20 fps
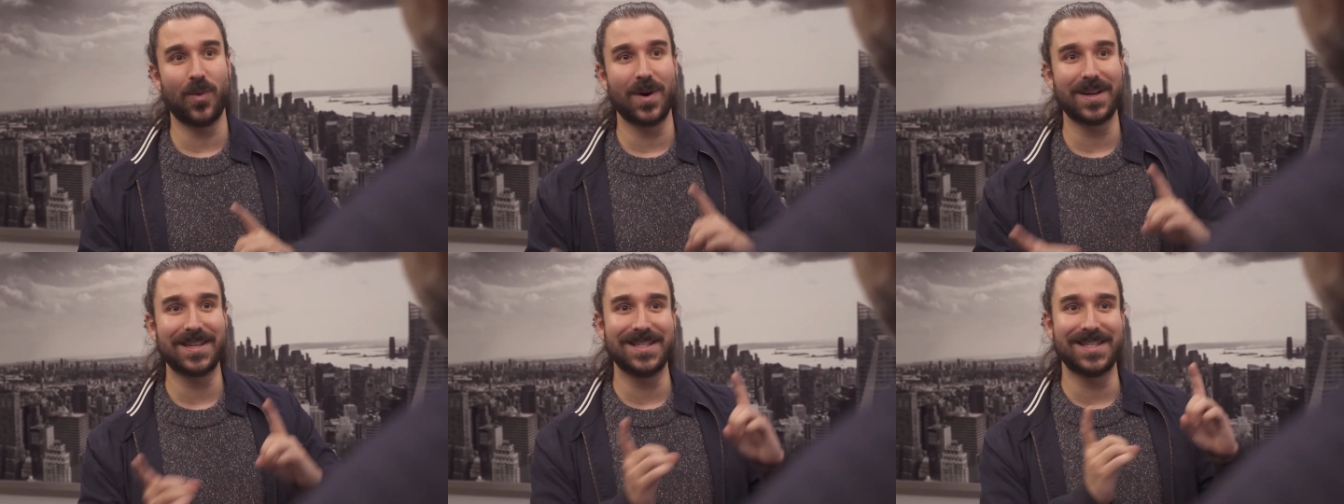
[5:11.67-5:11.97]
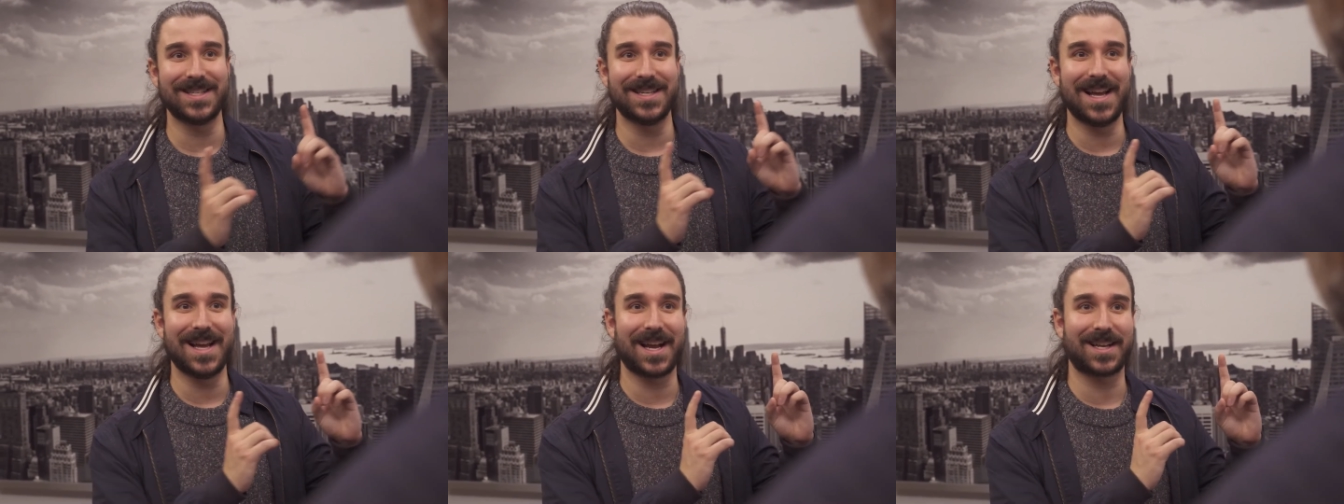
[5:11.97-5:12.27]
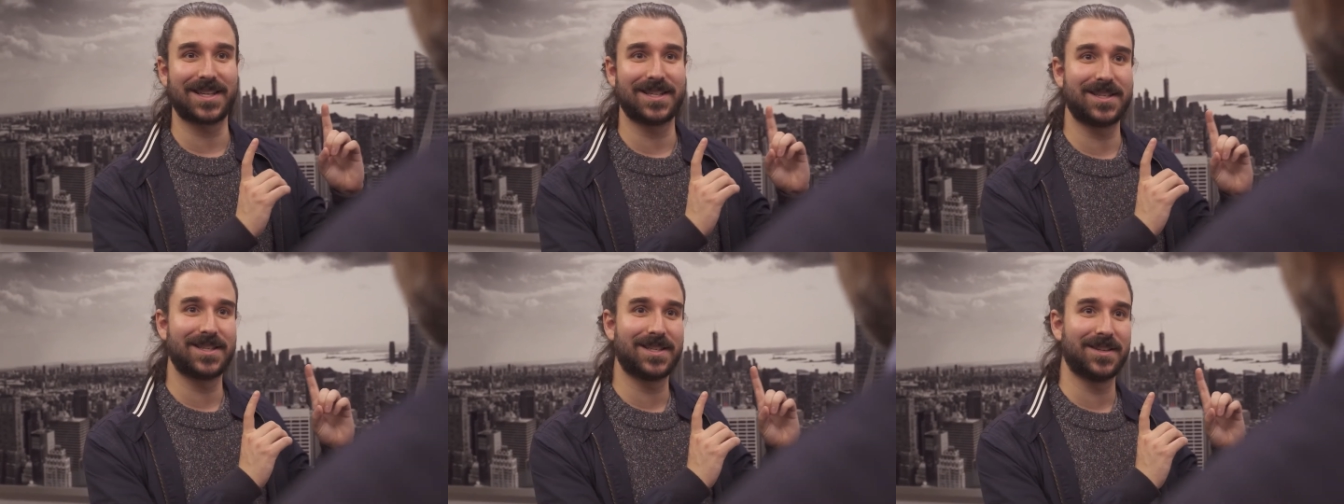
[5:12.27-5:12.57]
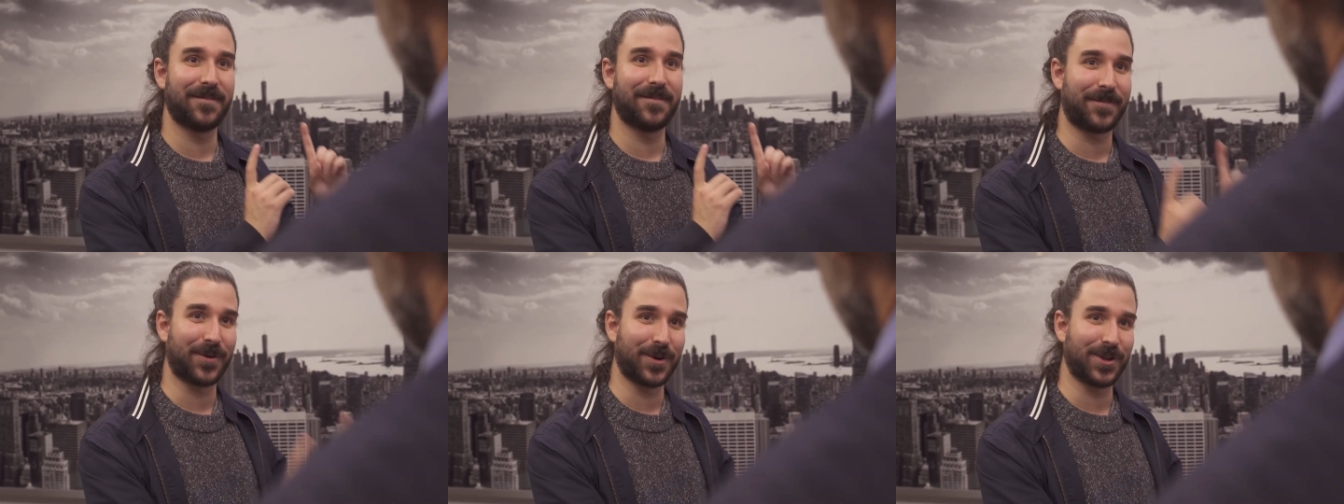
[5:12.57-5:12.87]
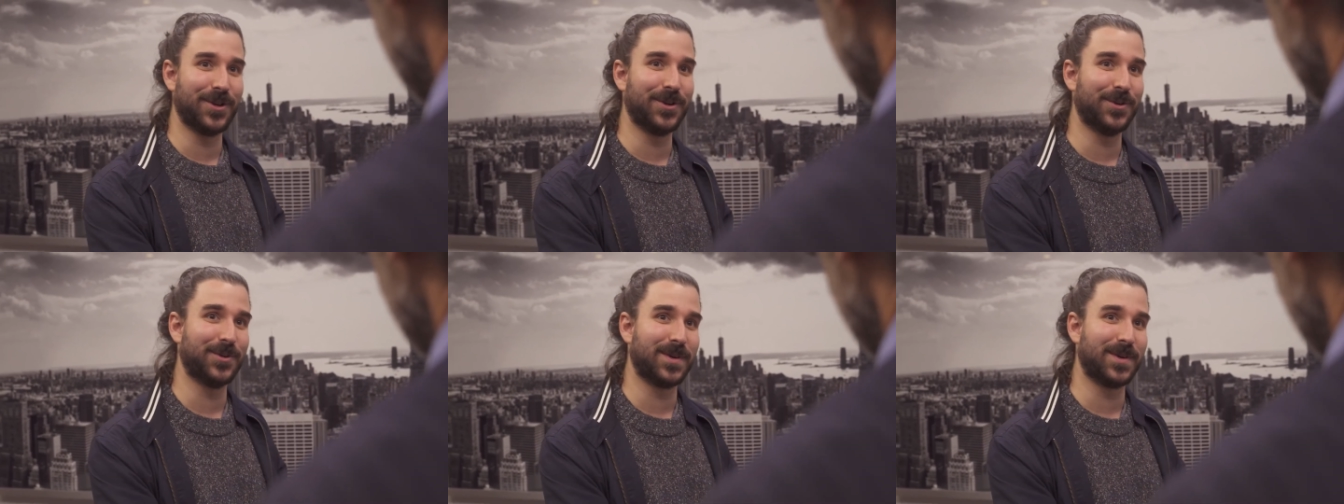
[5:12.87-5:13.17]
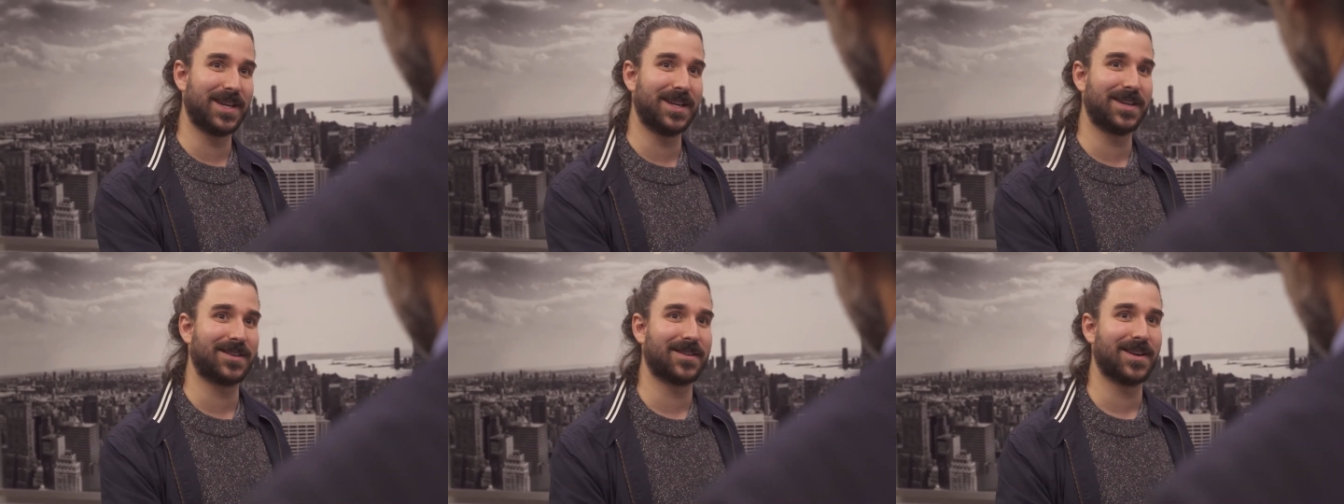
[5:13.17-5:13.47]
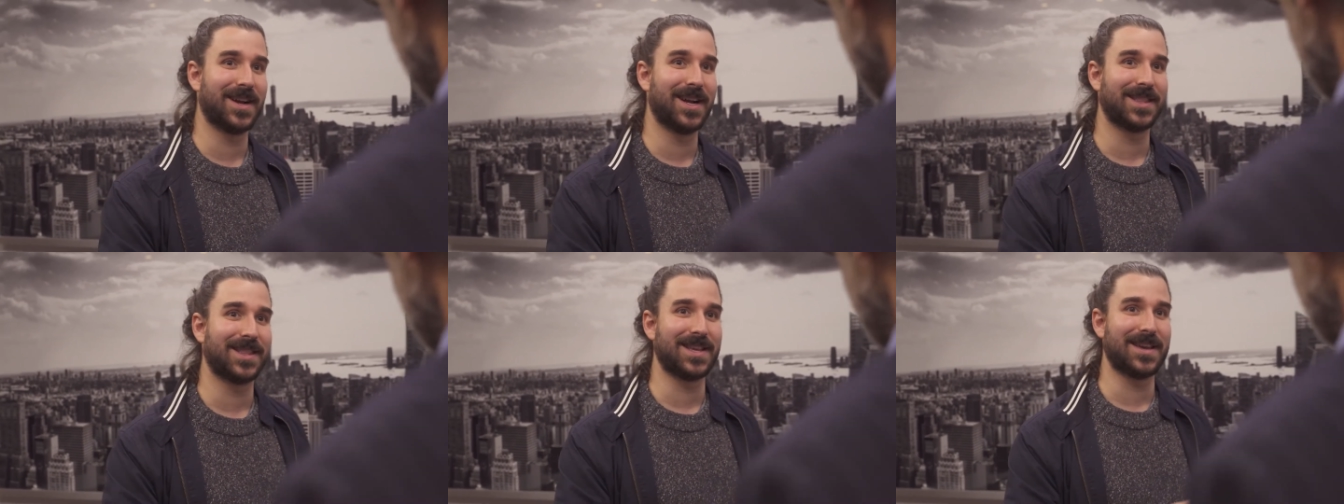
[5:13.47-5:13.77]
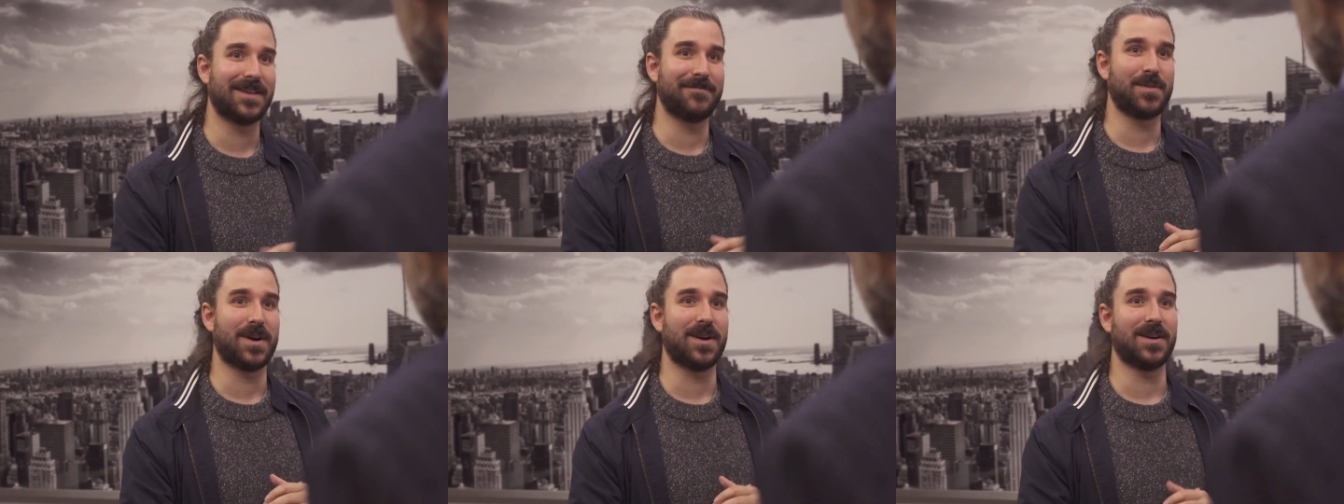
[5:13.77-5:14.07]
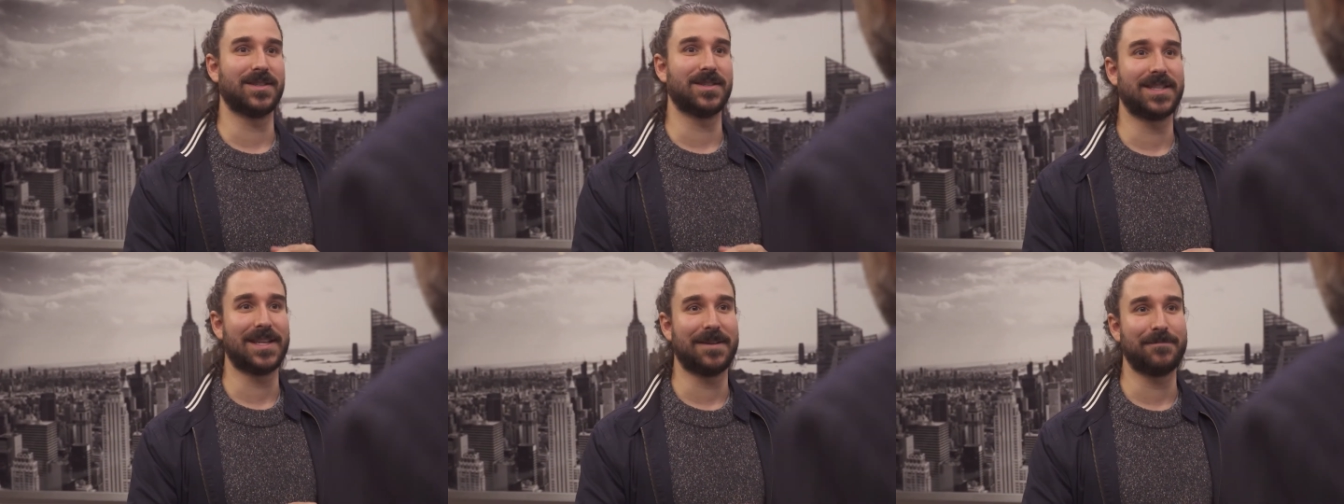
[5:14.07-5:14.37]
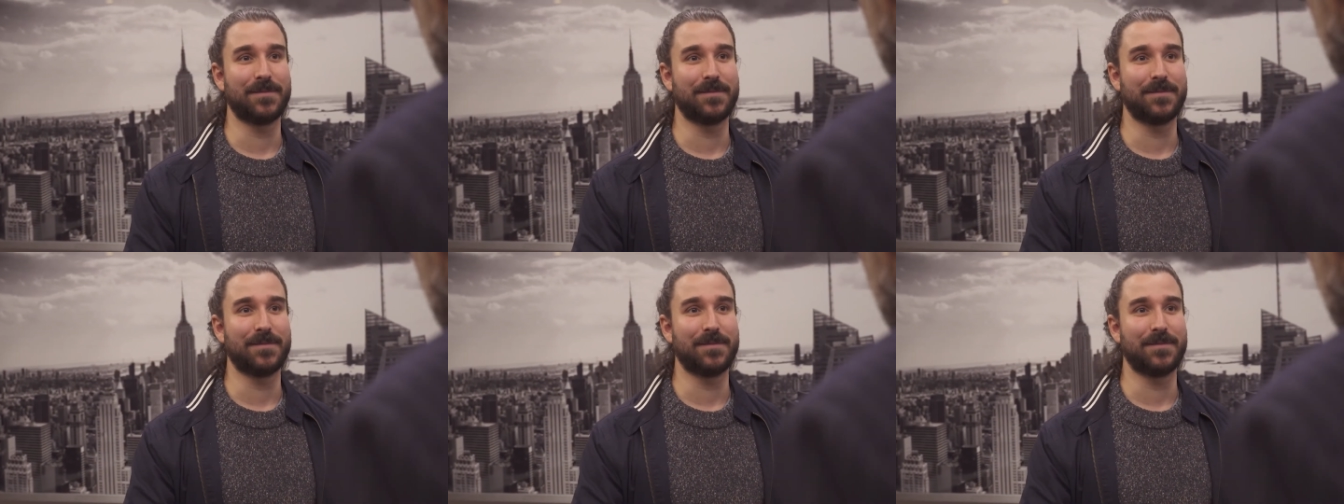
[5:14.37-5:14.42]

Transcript: what is next for you here at the Empire State